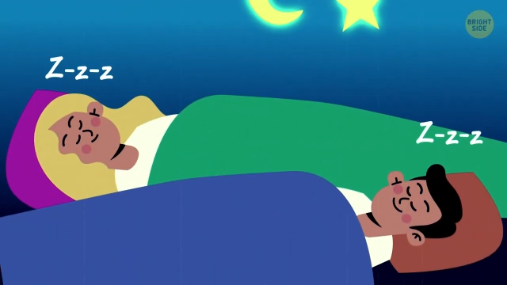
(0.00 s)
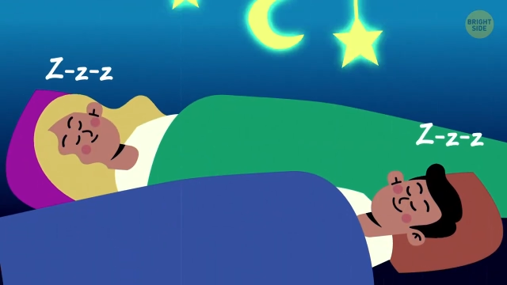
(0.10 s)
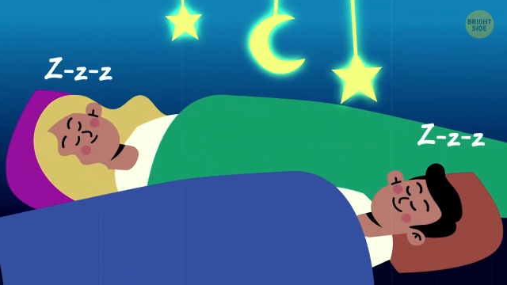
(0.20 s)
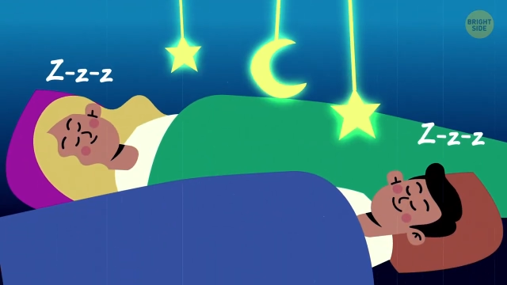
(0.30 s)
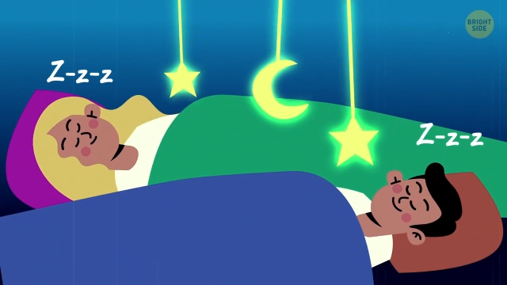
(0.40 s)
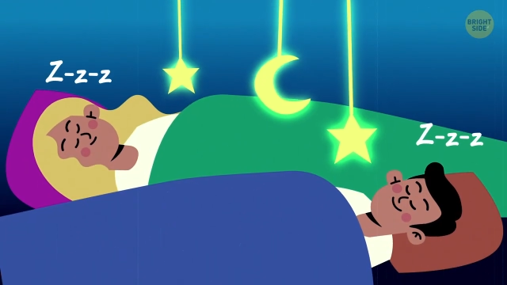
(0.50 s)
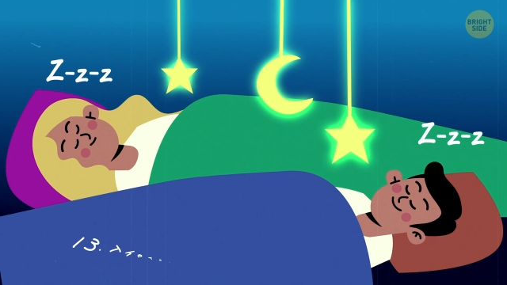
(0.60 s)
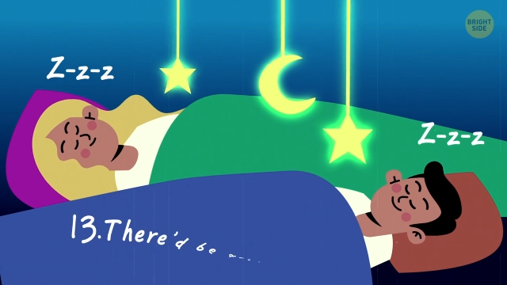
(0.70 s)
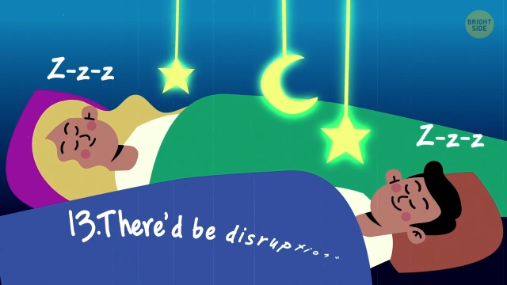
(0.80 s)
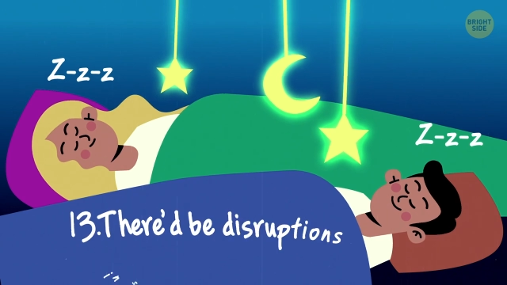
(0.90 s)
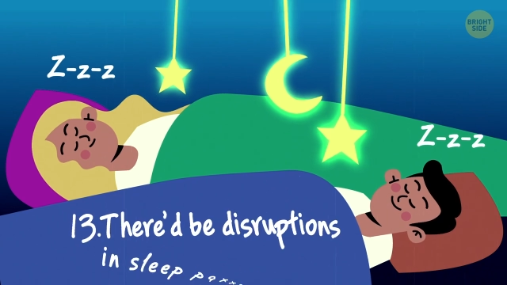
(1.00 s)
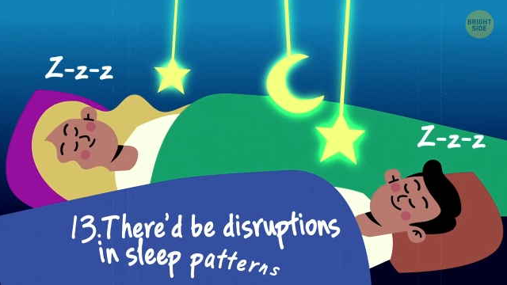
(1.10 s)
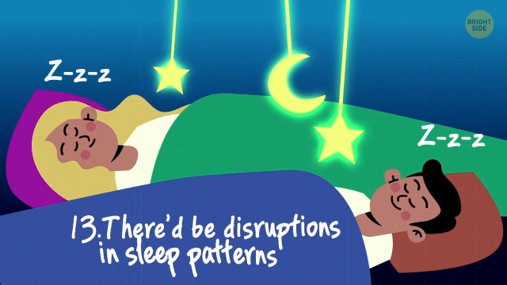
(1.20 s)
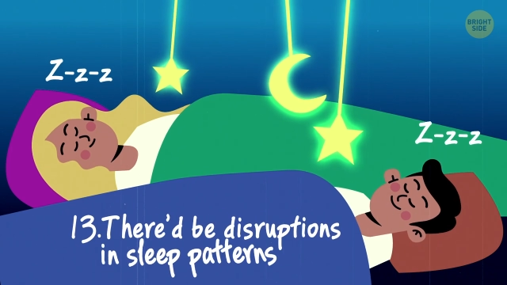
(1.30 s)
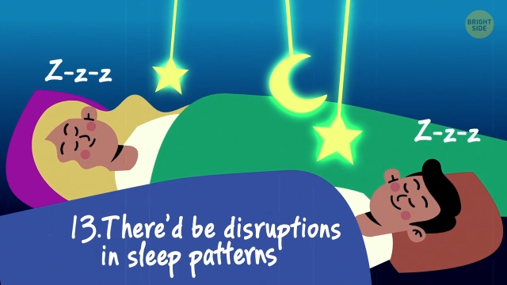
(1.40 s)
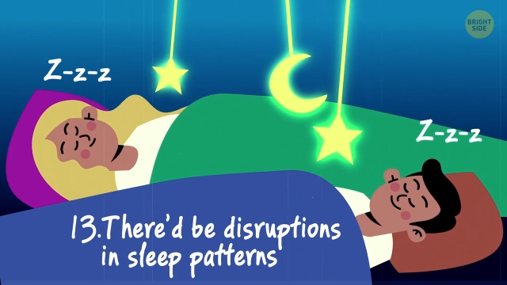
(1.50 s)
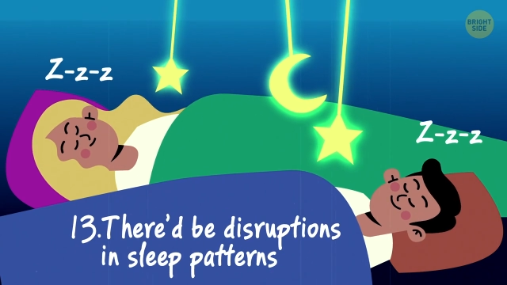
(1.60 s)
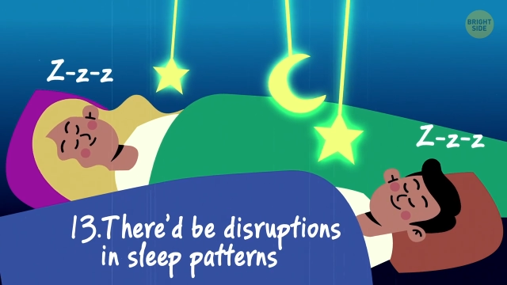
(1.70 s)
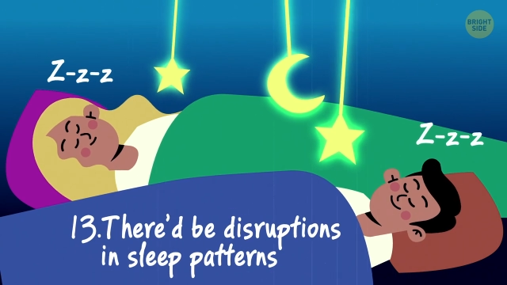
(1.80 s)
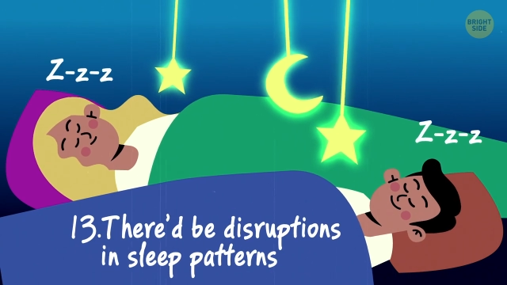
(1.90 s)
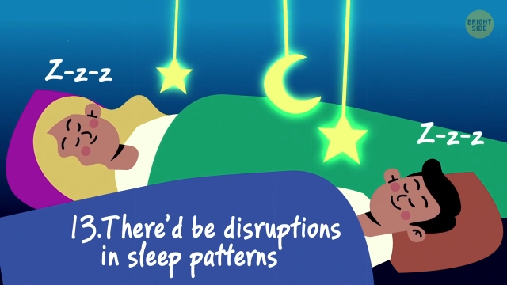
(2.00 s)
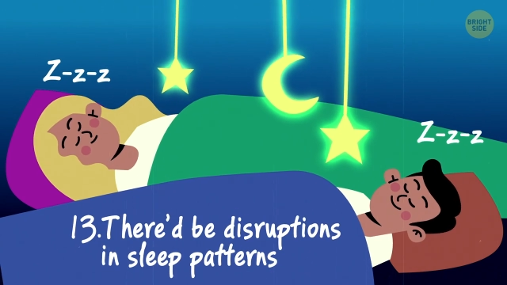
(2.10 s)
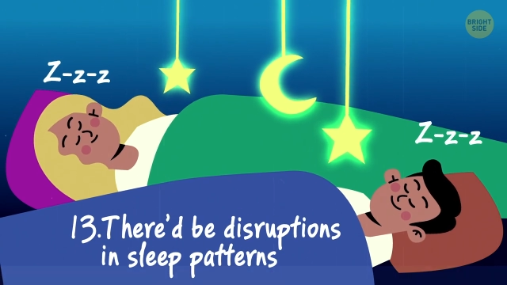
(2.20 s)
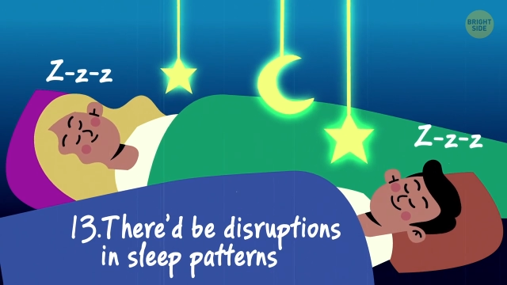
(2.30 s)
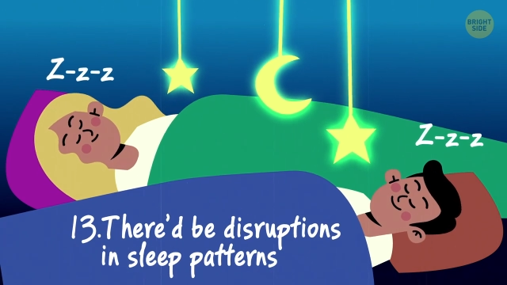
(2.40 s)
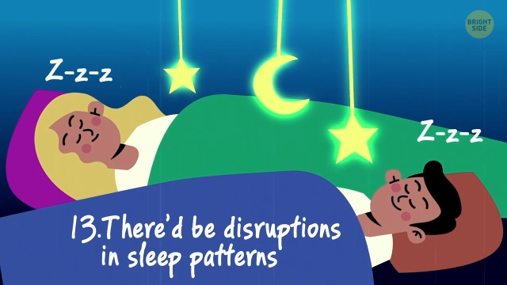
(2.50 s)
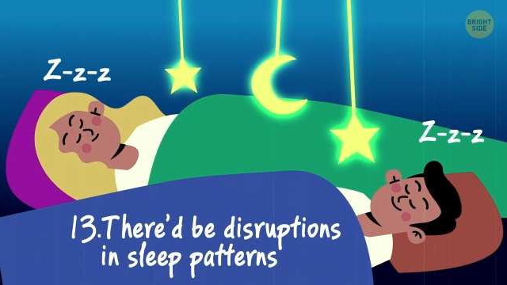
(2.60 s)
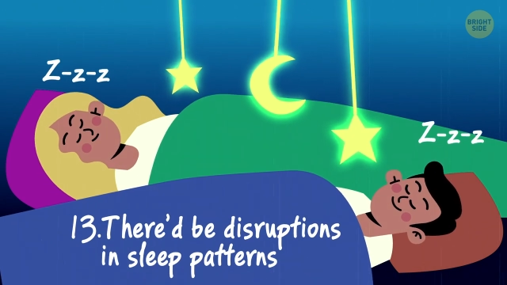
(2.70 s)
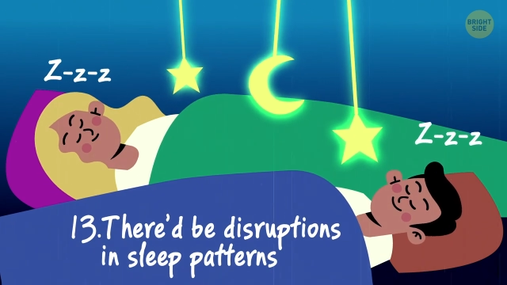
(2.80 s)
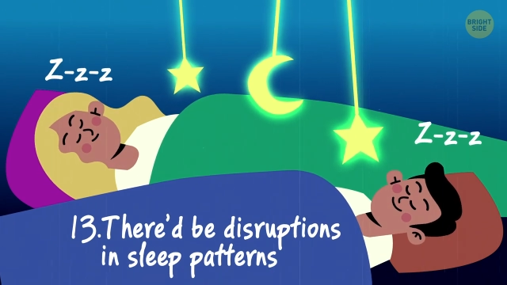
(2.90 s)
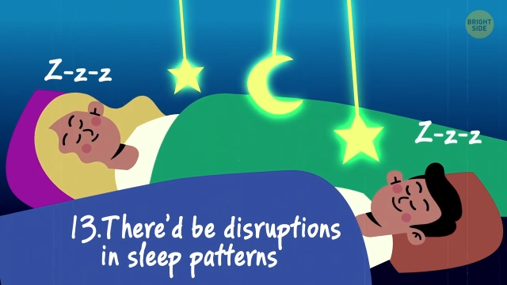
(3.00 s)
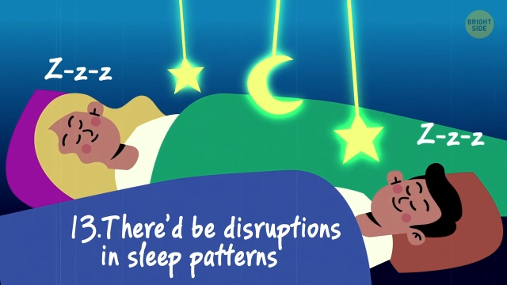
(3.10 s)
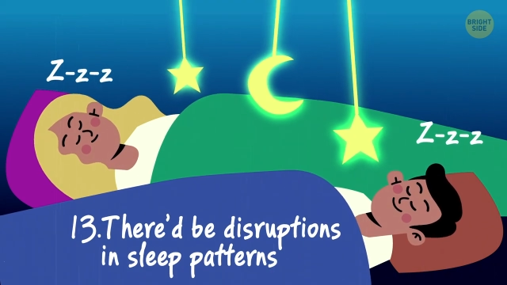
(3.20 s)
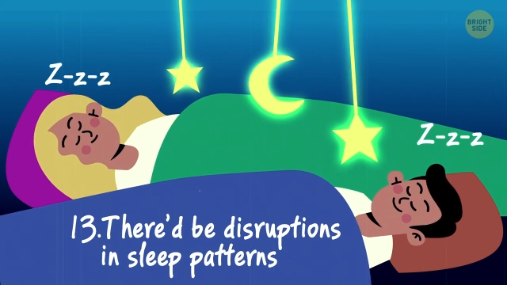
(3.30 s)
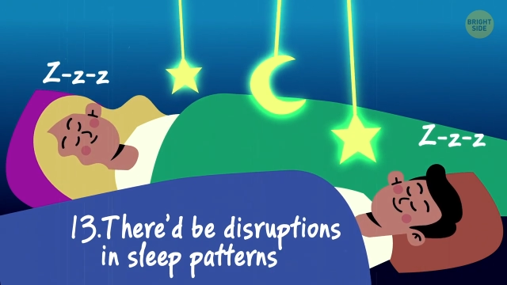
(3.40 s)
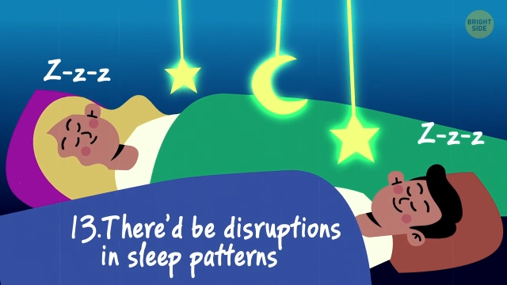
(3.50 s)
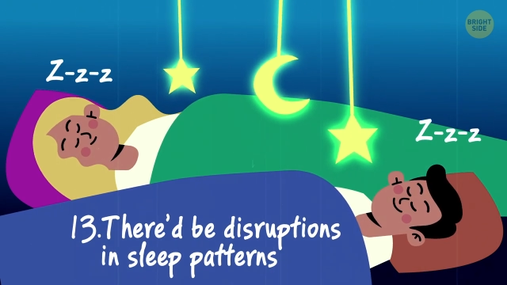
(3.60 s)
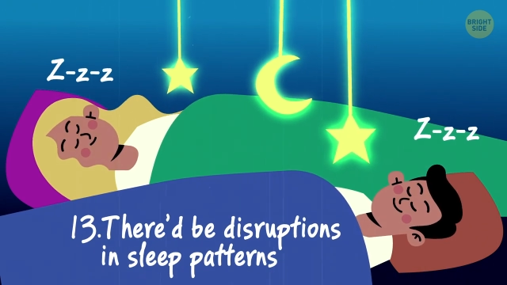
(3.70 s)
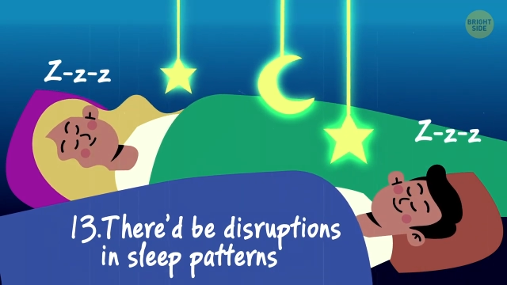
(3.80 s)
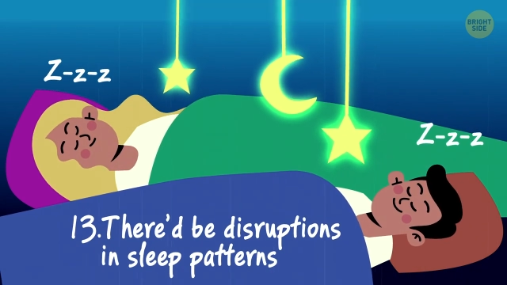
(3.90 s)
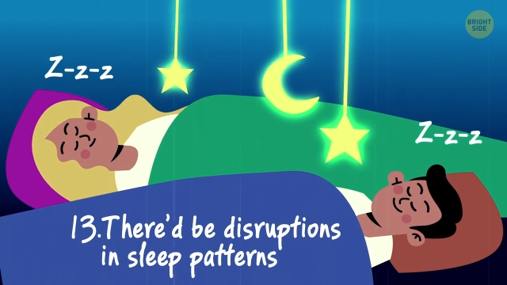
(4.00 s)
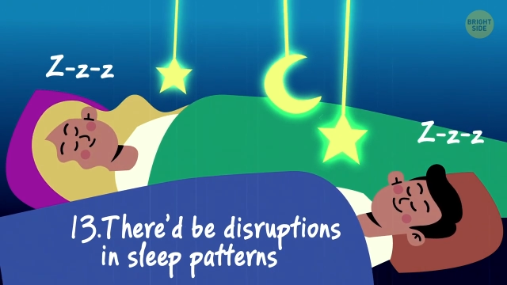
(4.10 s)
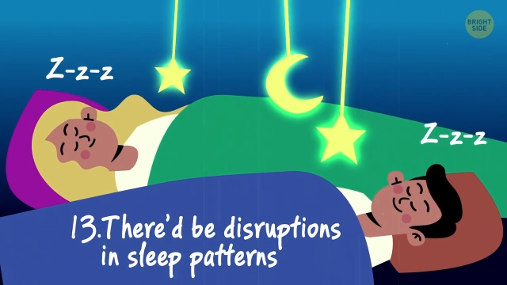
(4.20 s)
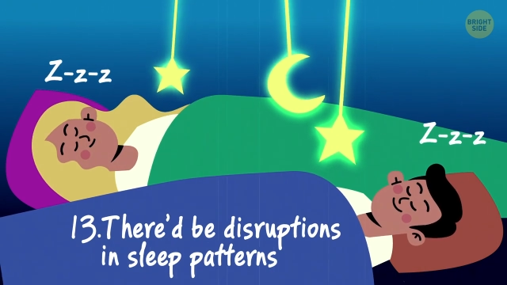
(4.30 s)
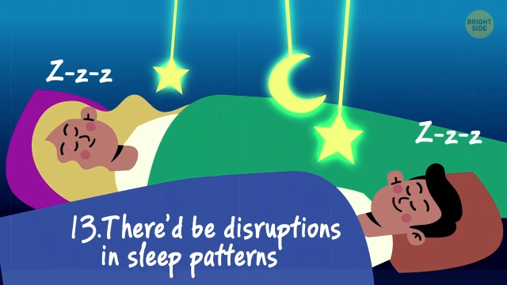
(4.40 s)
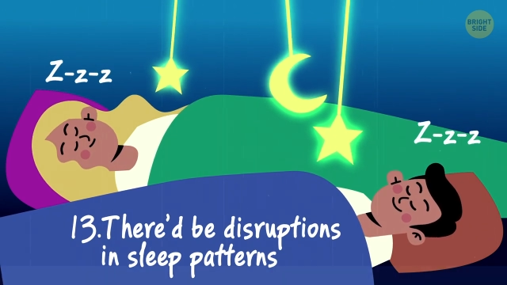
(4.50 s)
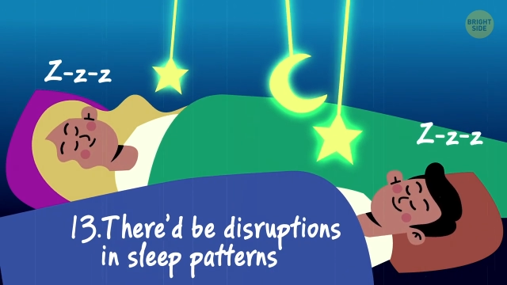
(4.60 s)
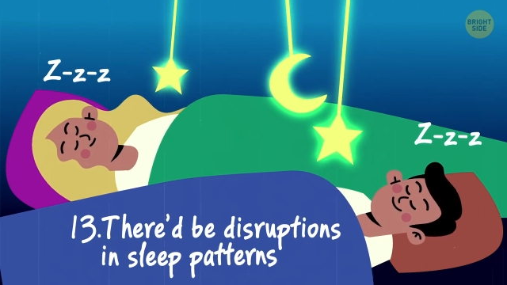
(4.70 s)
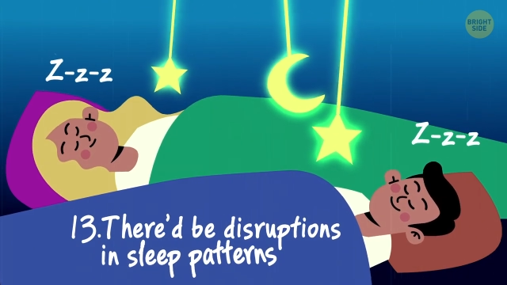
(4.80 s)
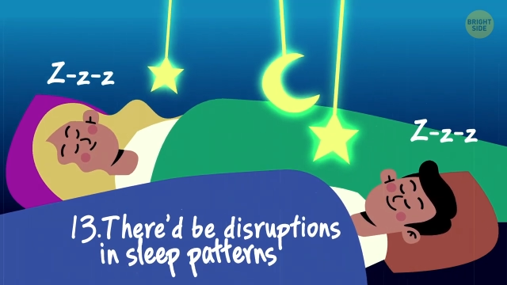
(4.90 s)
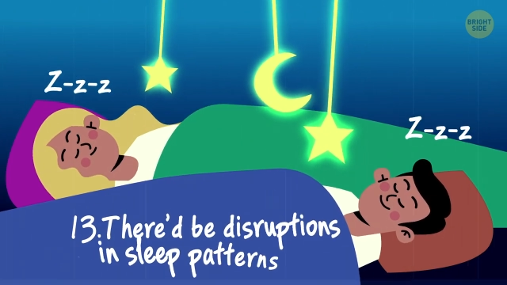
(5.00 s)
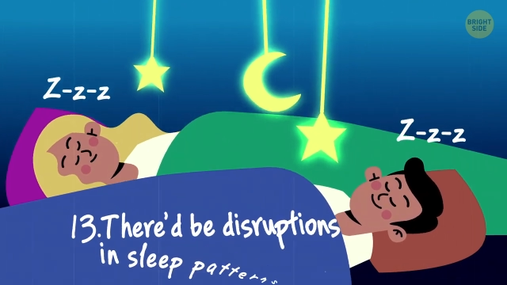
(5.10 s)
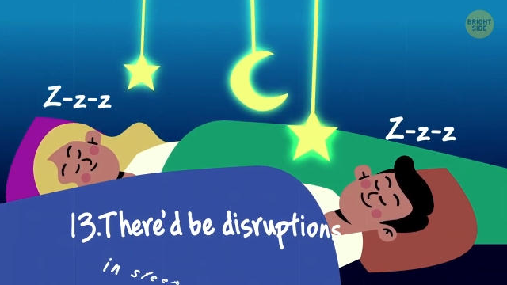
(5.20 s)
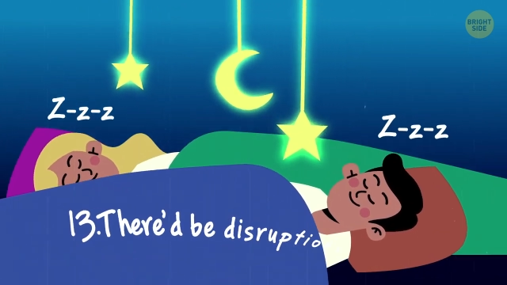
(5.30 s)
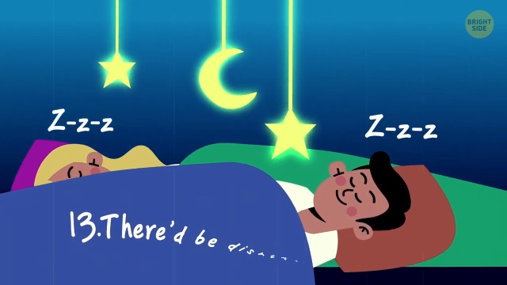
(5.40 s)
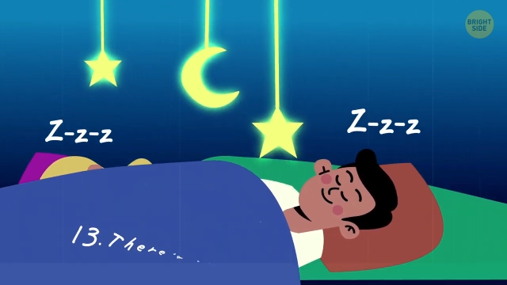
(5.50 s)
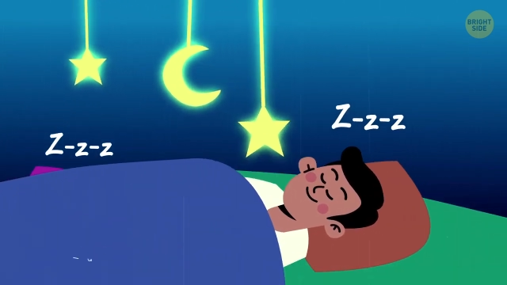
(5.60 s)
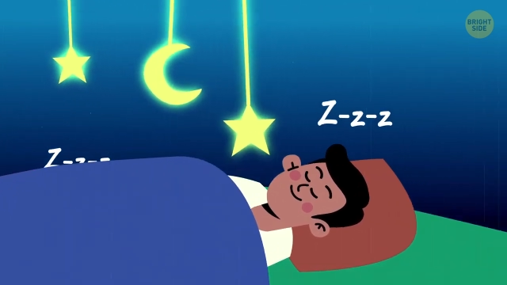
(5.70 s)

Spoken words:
(no speaker visible)